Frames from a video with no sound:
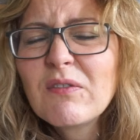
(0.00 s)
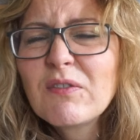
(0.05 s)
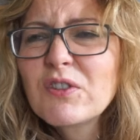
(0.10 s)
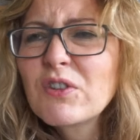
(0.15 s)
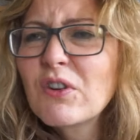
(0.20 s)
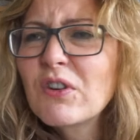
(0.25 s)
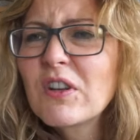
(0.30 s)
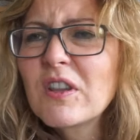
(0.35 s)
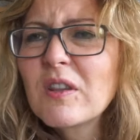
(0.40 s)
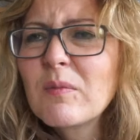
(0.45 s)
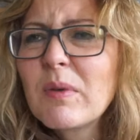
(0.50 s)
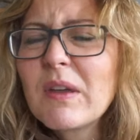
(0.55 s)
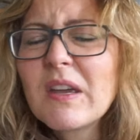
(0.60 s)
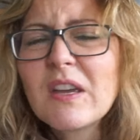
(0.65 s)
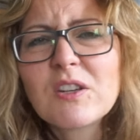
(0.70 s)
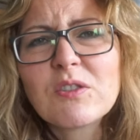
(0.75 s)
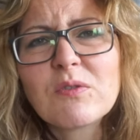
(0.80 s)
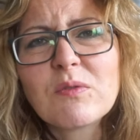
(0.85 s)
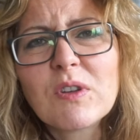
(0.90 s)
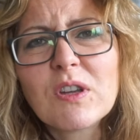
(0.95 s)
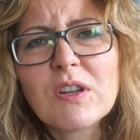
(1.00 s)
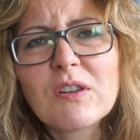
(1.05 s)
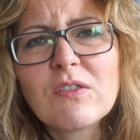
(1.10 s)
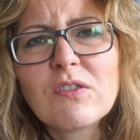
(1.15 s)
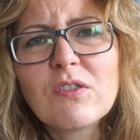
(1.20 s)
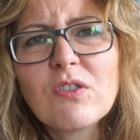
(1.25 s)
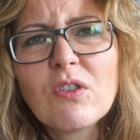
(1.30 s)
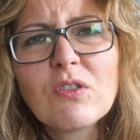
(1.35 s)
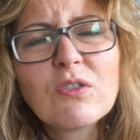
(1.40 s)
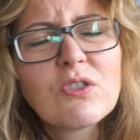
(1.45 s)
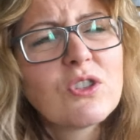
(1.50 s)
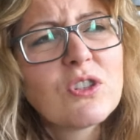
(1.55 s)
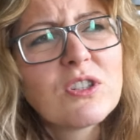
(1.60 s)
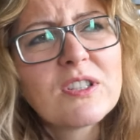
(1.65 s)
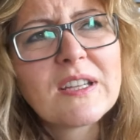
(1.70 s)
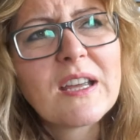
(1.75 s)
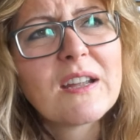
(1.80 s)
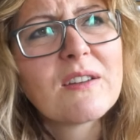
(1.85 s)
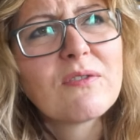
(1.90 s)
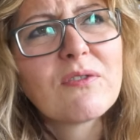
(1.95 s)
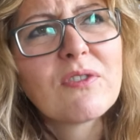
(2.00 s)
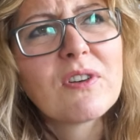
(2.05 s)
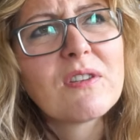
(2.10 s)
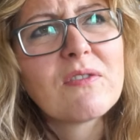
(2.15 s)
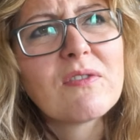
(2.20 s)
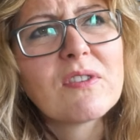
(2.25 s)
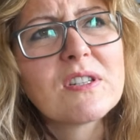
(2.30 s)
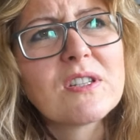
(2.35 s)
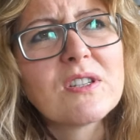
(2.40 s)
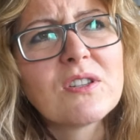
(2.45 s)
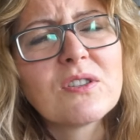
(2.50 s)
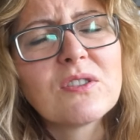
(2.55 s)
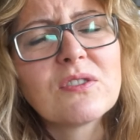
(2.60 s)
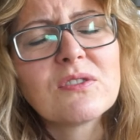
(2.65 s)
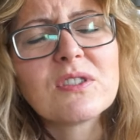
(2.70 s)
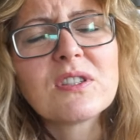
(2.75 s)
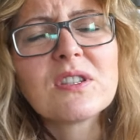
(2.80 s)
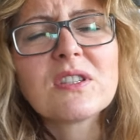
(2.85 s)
for joining the Patreon, not just ad-free videos.